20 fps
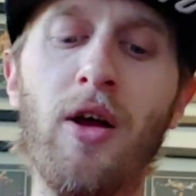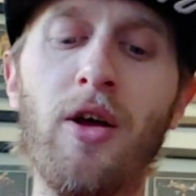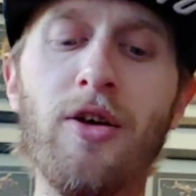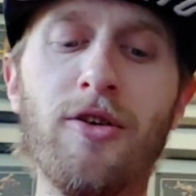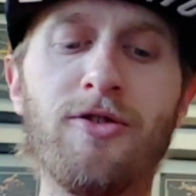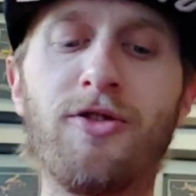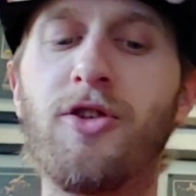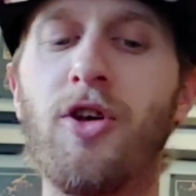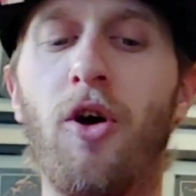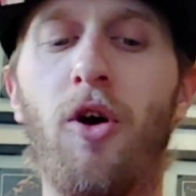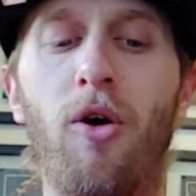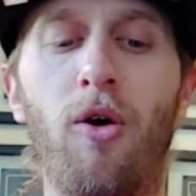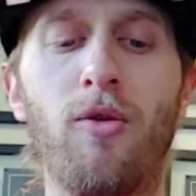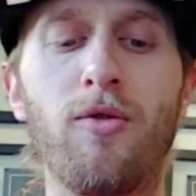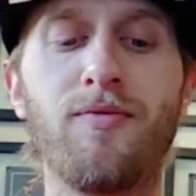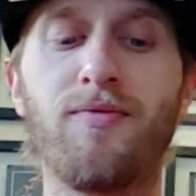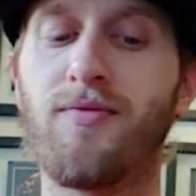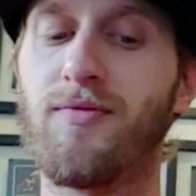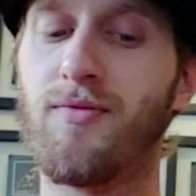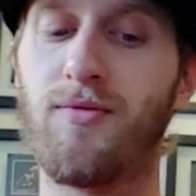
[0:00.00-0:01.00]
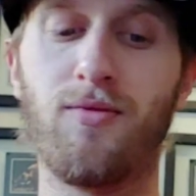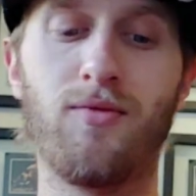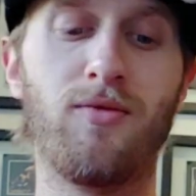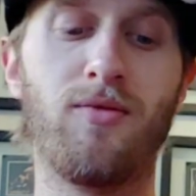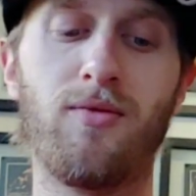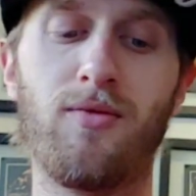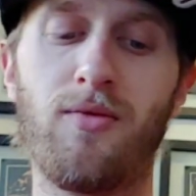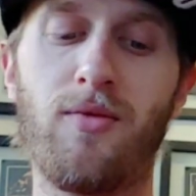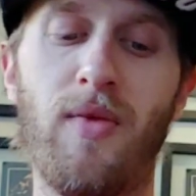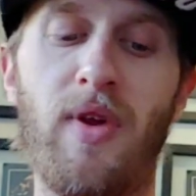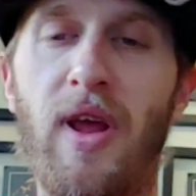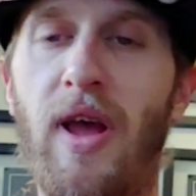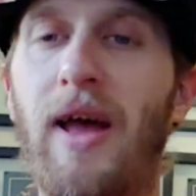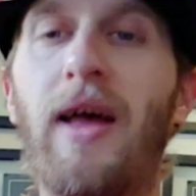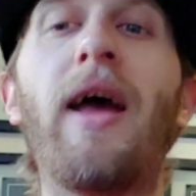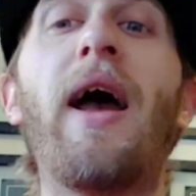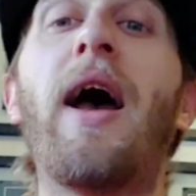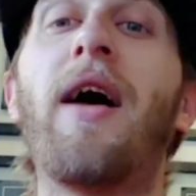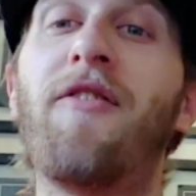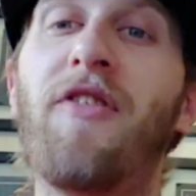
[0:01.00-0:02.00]
So
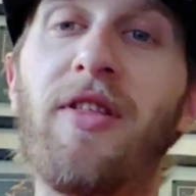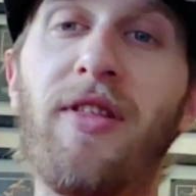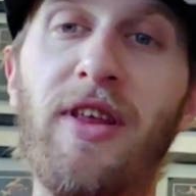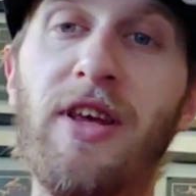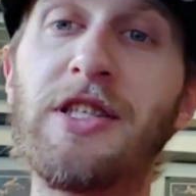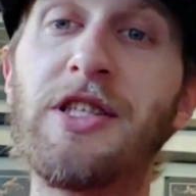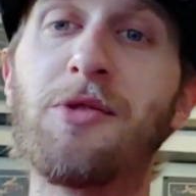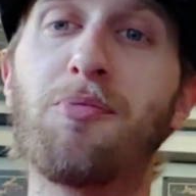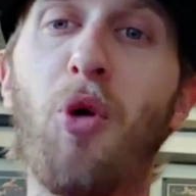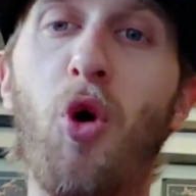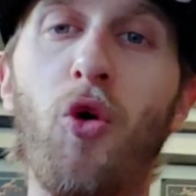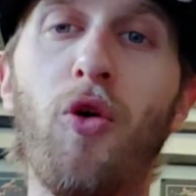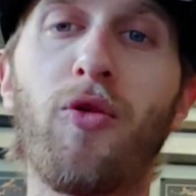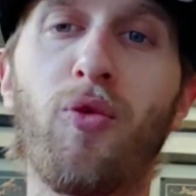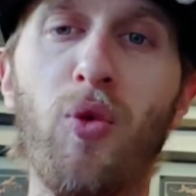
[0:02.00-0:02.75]
having these both